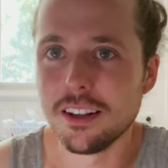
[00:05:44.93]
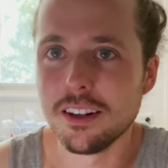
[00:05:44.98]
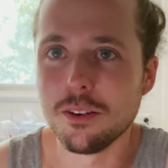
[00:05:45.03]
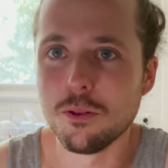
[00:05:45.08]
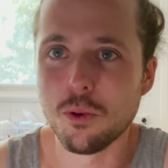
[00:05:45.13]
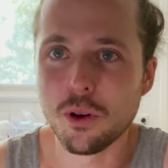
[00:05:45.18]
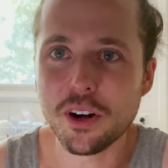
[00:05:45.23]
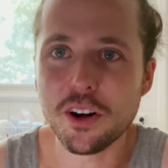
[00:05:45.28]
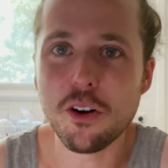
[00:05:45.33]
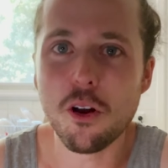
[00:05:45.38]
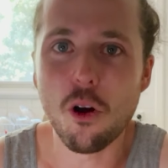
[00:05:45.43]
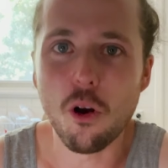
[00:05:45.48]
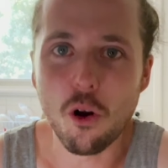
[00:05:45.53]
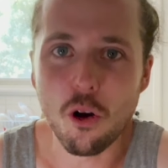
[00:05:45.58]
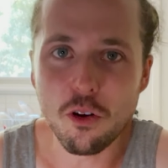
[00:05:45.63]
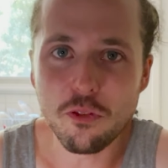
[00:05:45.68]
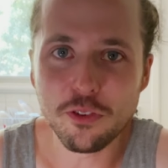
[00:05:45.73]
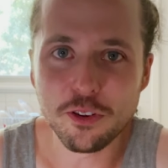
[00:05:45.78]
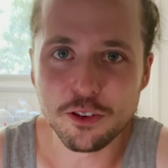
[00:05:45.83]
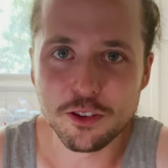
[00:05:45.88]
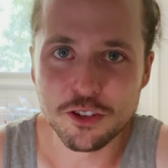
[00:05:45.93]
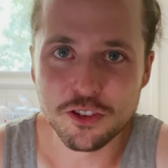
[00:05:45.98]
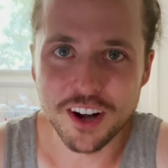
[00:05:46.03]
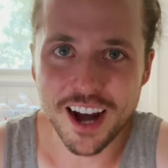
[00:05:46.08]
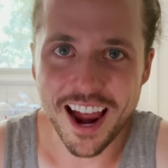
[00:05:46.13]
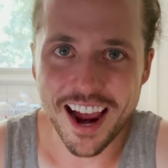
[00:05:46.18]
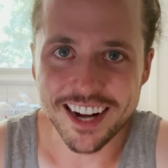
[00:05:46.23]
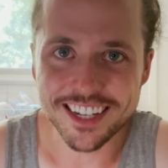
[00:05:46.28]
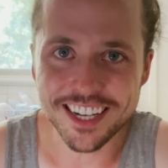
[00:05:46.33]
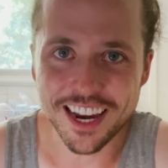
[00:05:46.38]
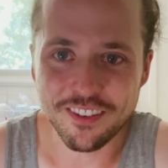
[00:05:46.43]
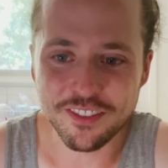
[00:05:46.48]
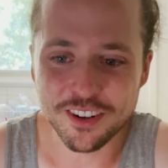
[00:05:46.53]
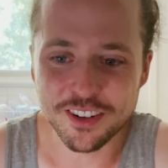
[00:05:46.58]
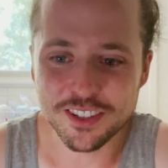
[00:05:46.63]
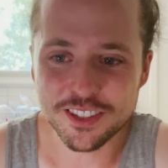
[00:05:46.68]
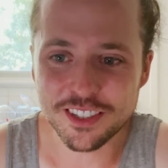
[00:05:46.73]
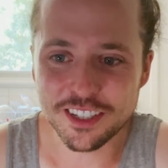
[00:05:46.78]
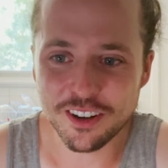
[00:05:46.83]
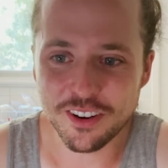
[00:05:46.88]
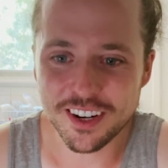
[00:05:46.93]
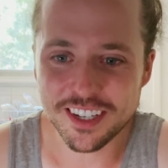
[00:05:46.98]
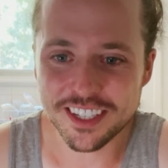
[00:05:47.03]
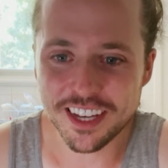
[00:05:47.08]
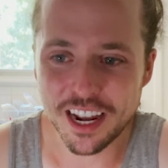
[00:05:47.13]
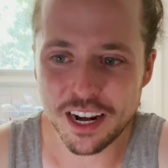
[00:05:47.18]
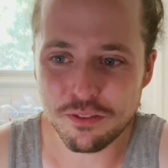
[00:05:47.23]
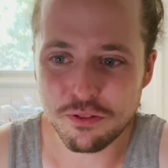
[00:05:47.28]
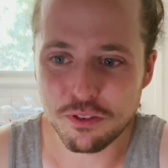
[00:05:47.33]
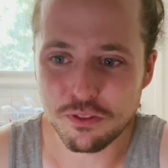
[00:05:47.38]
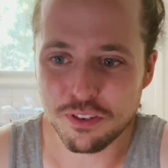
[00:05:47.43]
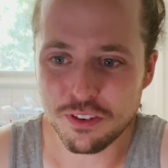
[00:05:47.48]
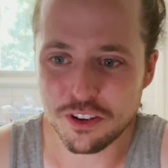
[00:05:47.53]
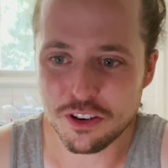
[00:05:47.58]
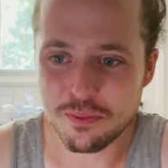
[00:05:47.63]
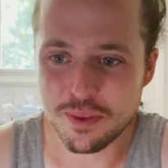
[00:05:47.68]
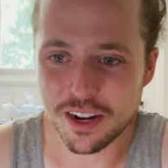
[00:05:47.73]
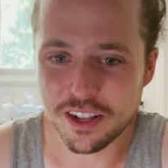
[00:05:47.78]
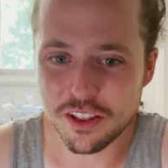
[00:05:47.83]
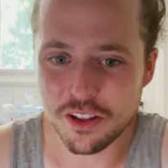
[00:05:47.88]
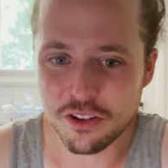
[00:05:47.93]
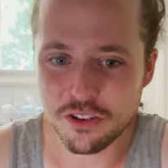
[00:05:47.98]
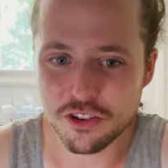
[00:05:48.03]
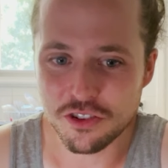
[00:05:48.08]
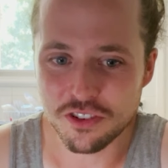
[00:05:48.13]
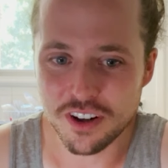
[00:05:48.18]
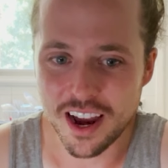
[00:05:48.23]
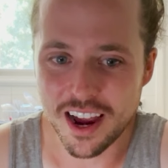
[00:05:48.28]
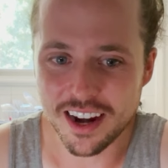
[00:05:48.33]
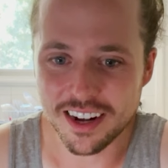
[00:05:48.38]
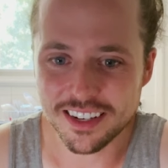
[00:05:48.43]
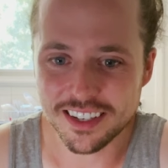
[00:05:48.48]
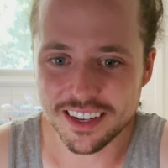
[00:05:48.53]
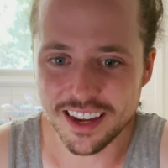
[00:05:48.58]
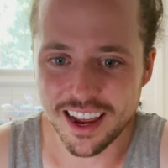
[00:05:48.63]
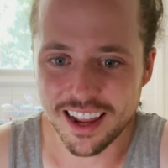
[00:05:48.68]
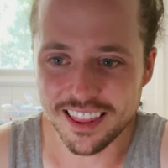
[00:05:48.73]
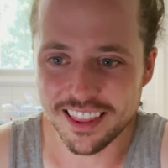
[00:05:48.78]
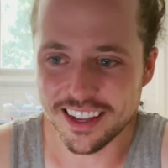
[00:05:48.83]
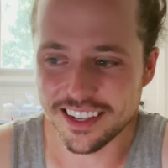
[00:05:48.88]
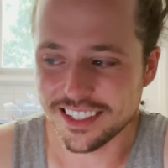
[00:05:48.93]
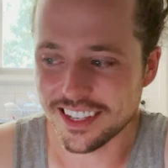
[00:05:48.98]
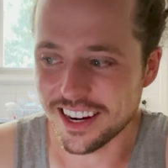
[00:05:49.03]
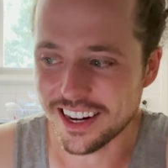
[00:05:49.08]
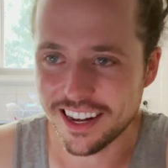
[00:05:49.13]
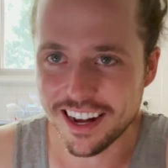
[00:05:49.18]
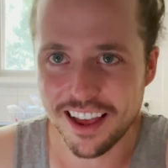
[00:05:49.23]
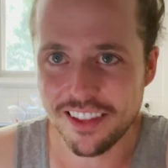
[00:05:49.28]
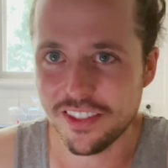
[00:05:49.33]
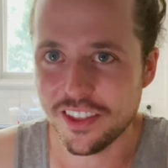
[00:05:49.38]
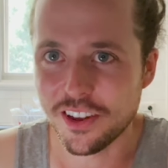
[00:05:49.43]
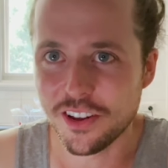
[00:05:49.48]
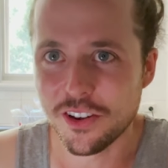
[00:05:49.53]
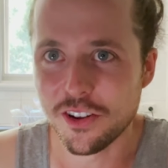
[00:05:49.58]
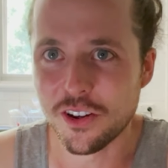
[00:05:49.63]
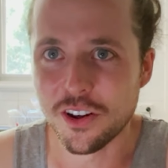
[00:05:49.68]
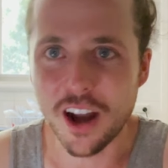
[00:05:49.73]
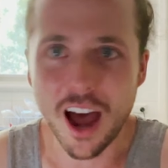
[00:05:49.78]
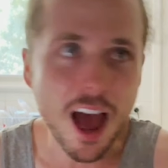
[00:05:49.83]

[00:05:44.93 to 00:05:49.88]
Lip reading: What an awful direct. Everyone's so excited for a 50-minute long direct, and there's like nothing good.